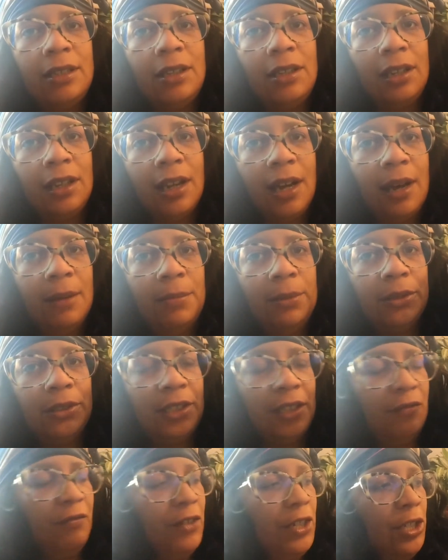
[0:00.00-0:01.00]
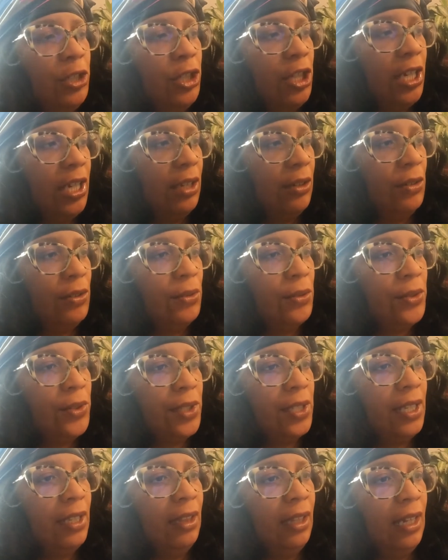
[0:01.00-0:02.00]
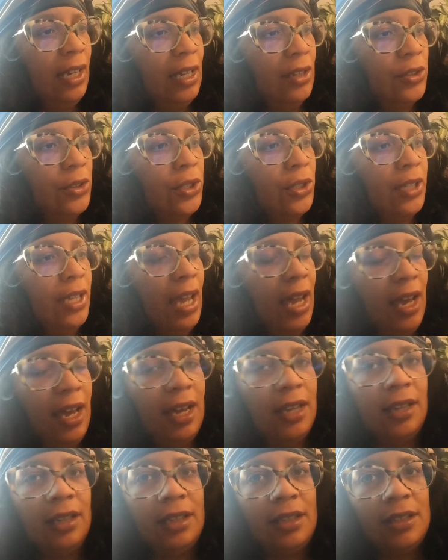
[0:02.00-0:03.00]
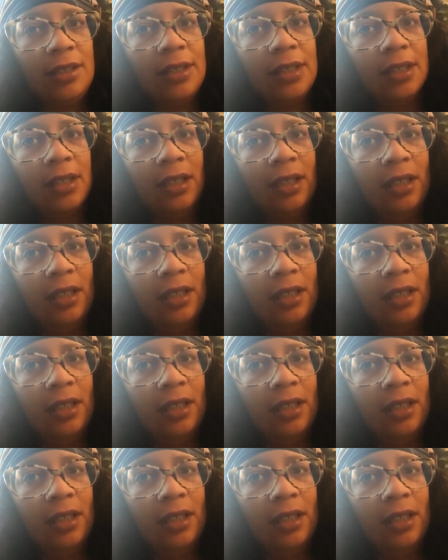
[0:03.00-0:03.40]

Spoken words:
on a couple different channels, and they actually had it